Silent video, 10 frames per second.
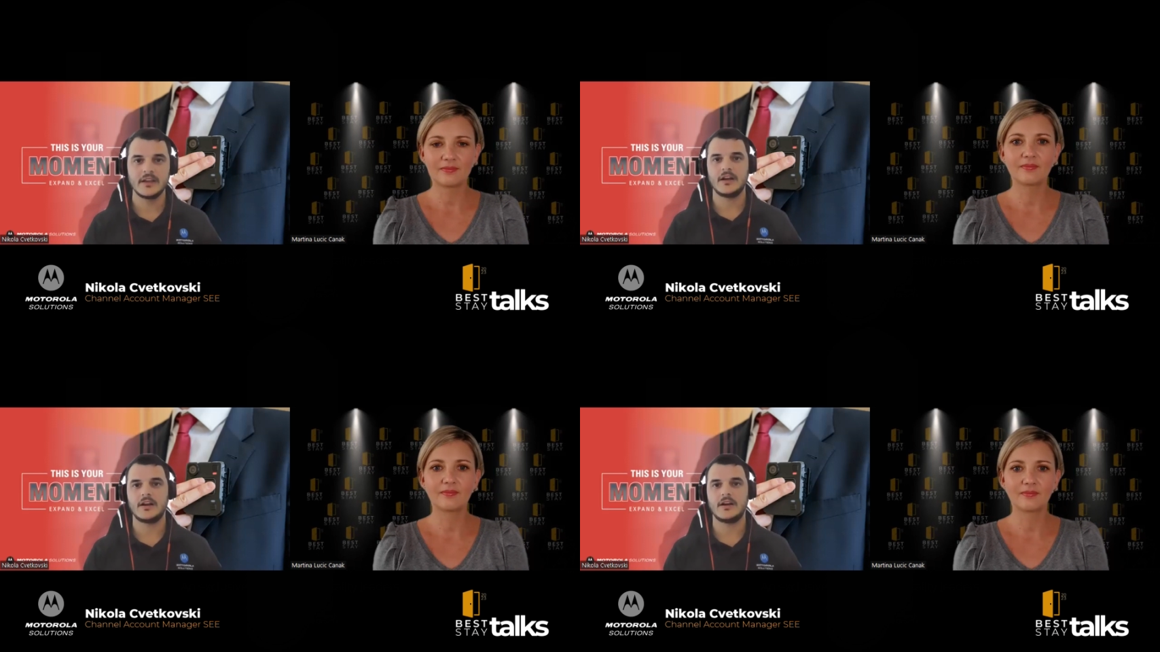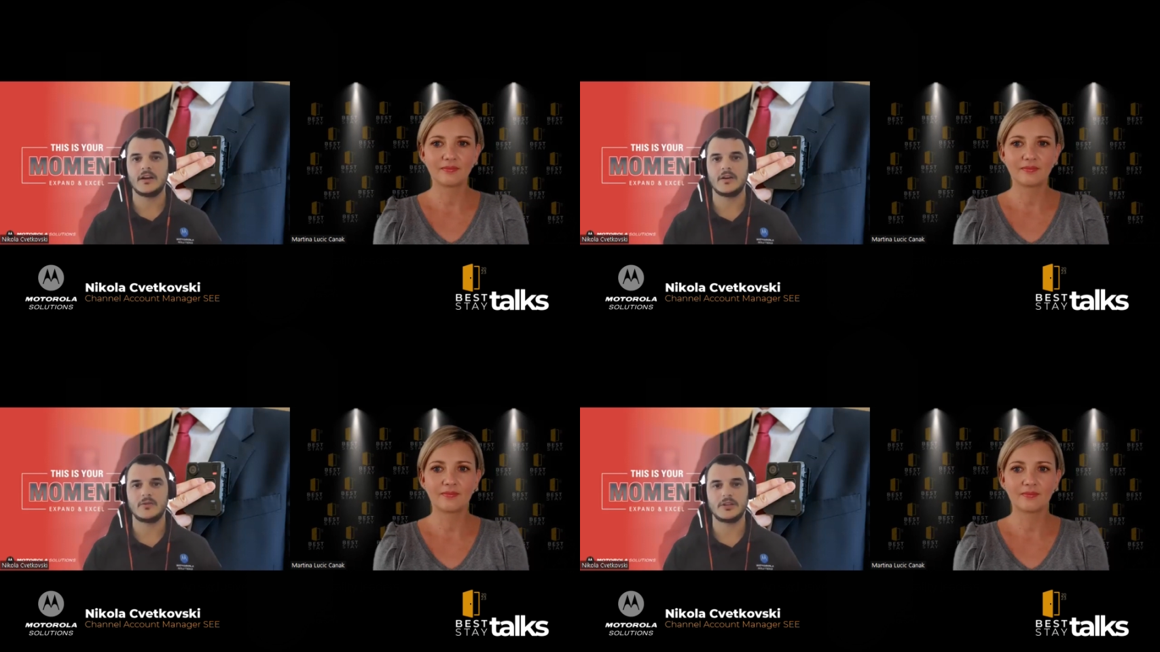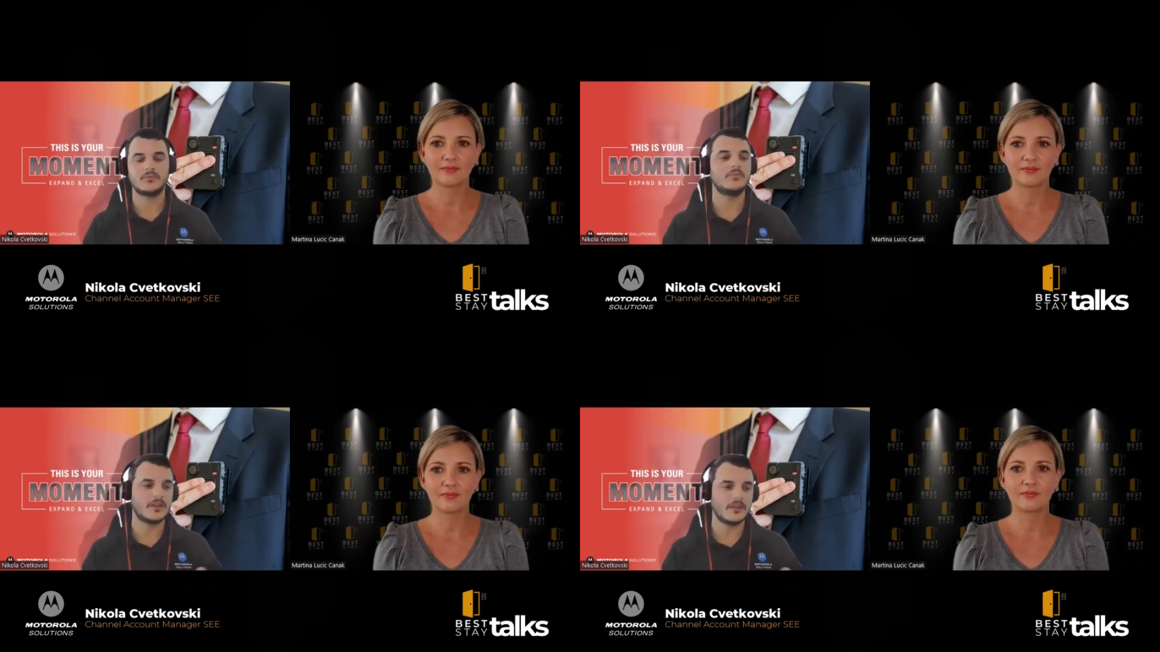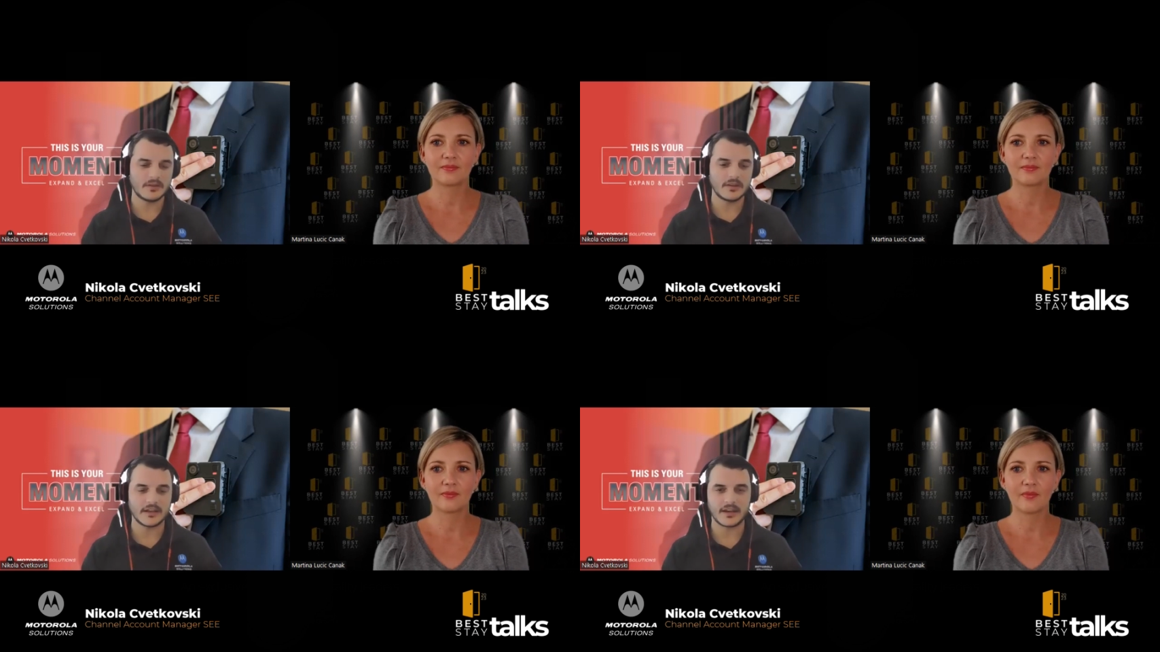Speaker 1: Uh, we
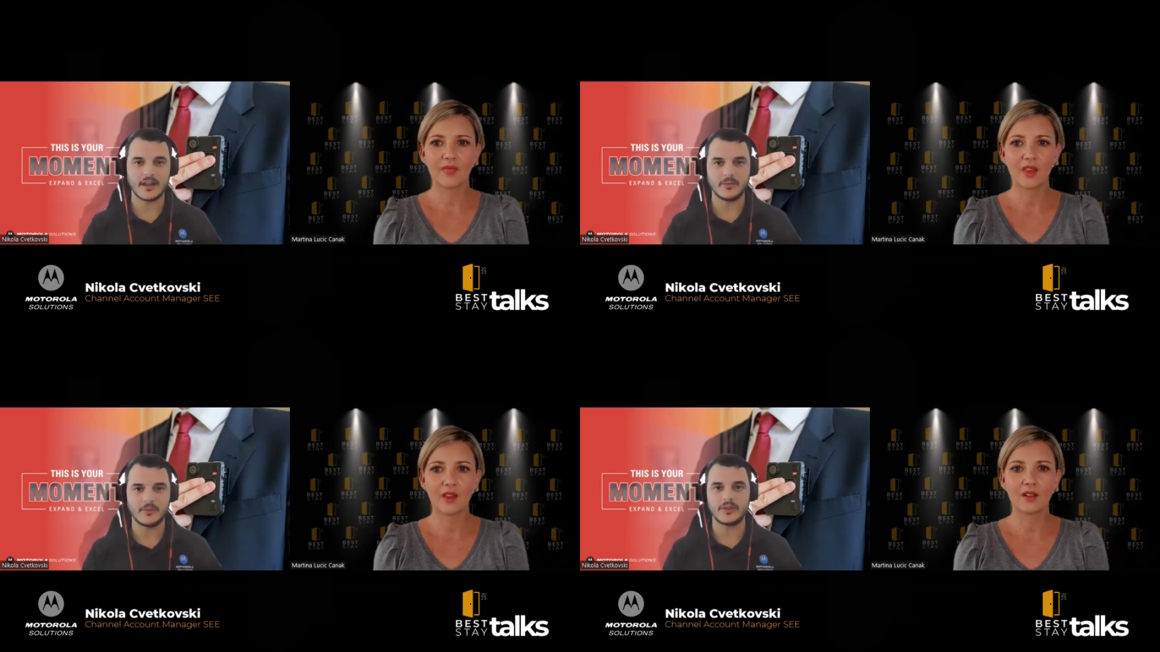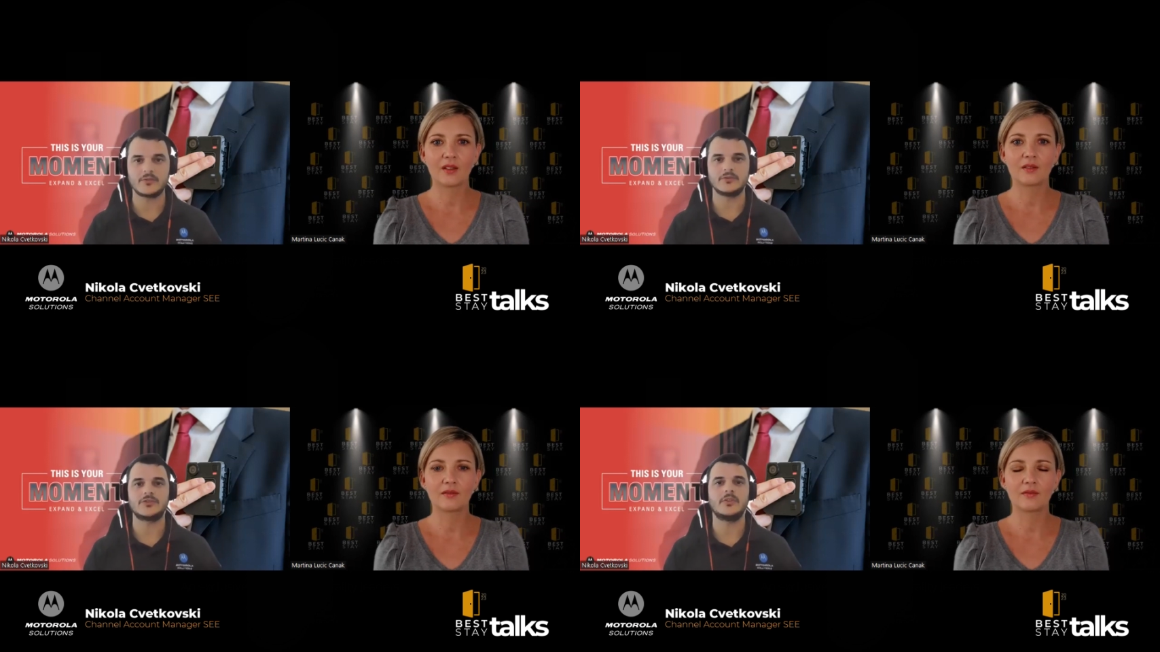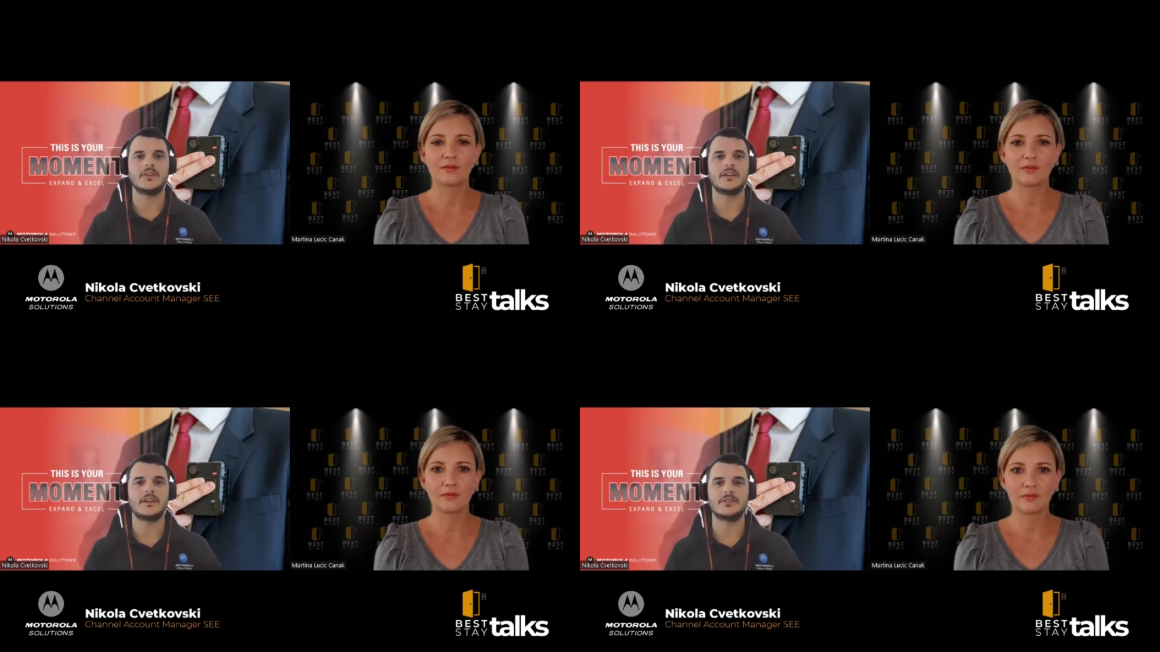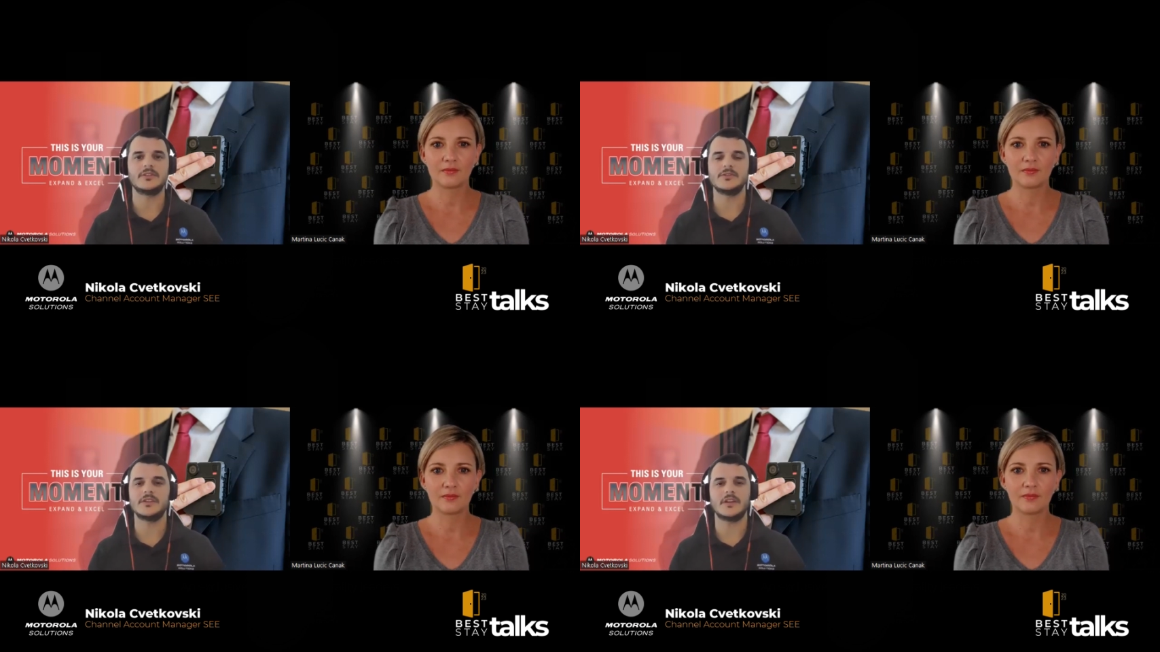can help with controlling and
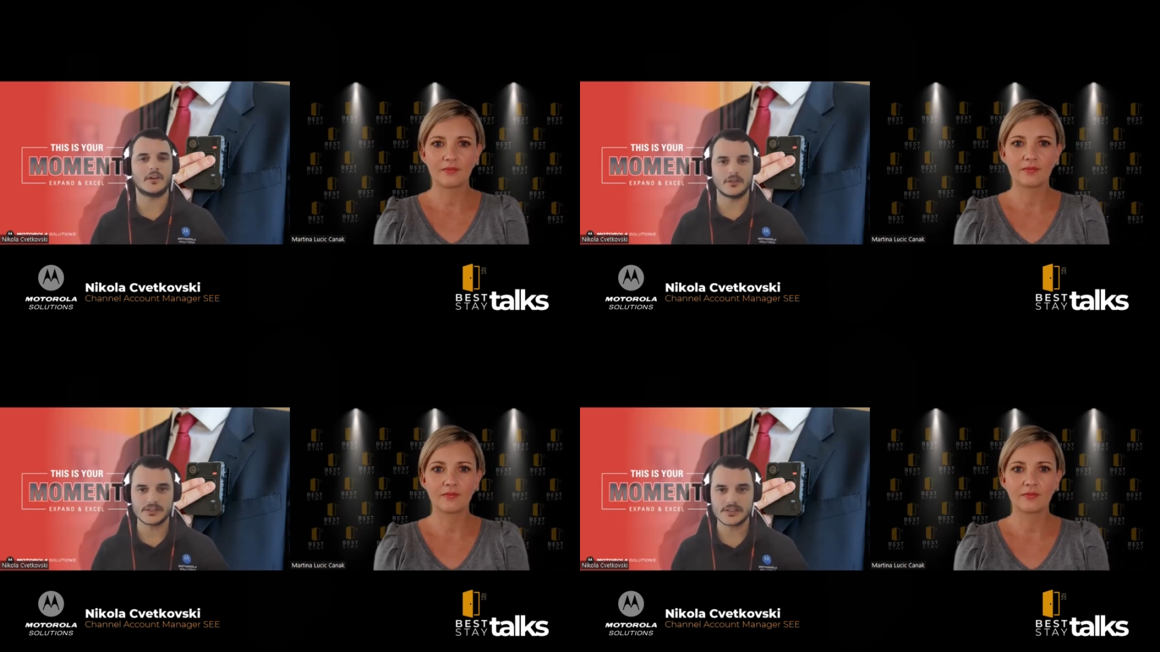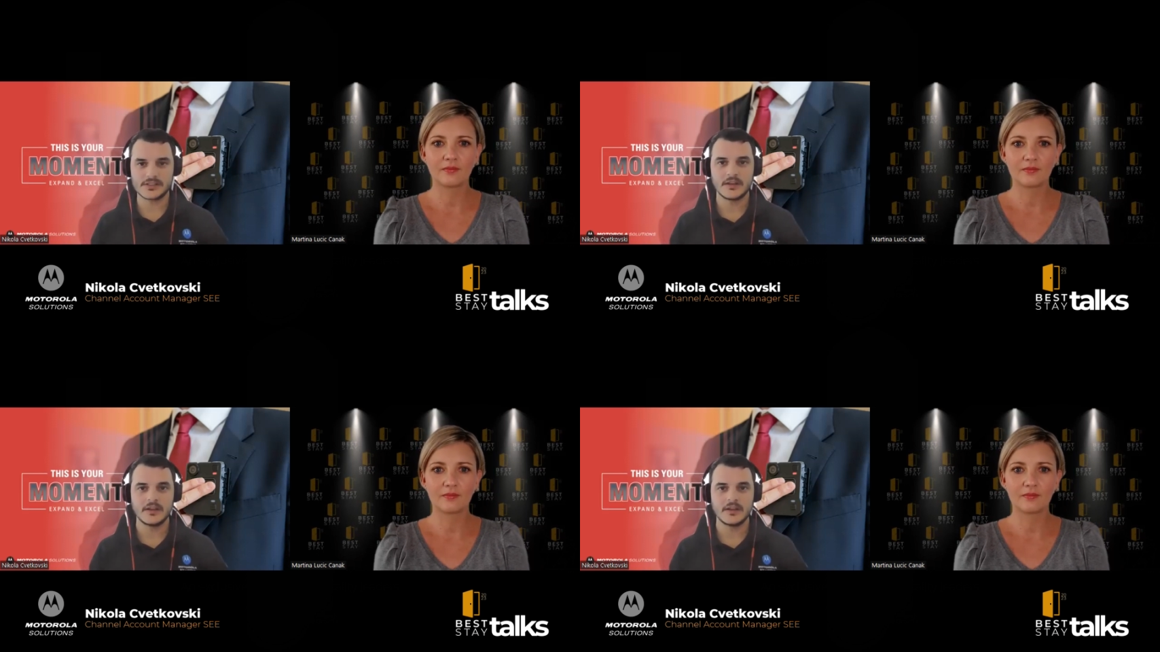reducing costs.